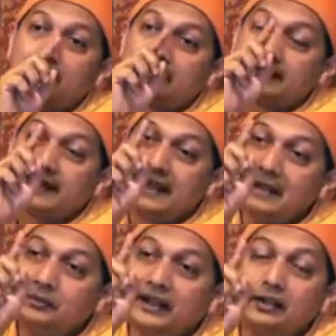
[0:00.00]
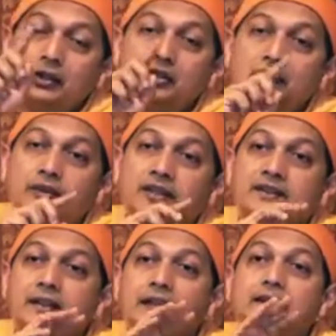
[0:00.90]
The same psychology
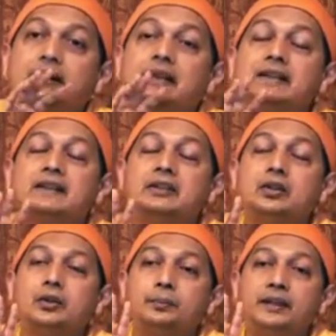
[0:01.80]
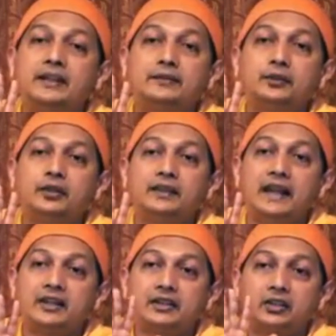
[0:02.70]
works, that let it go, peaceful
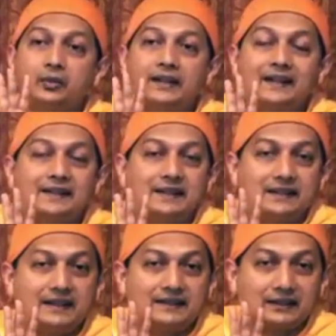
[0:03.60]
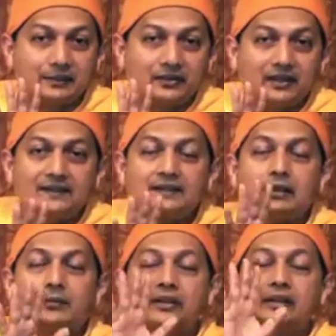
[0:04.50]
reaction to an irritating circumstance
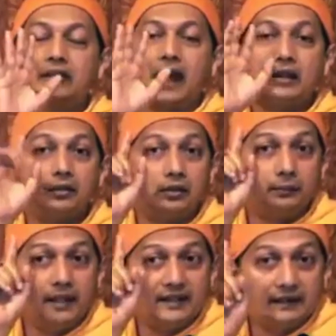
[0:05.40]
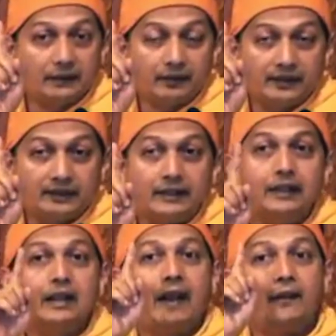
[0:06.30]
comes and makes it a vritti
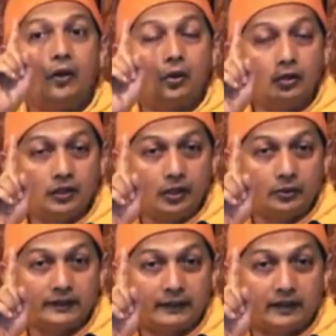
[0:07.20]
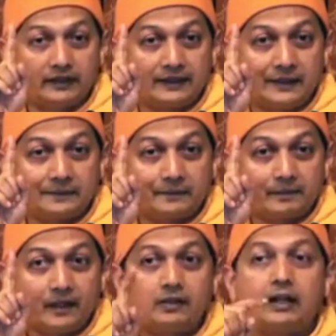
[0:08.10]
and holds on to that vritti,
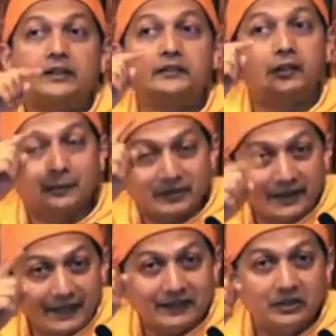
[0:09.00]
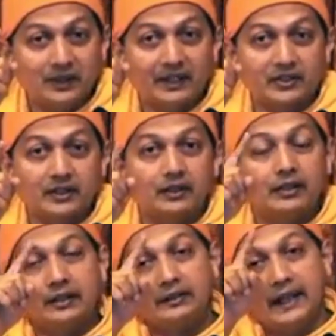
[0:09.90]
transforms that into action.
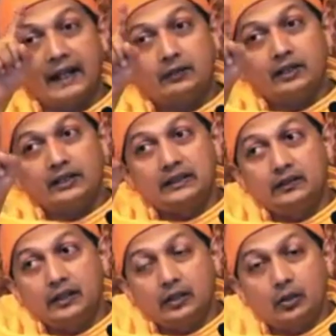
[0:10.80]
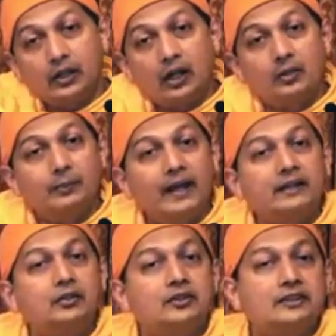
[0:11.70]
That vritti will go down back
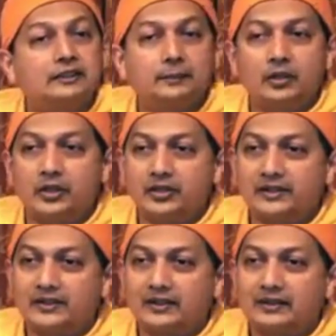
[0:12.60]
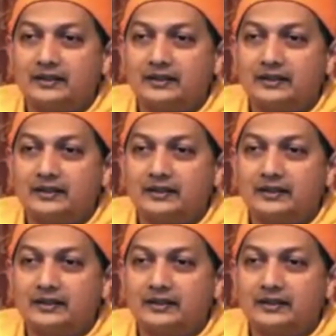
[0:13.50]
into the subconscious.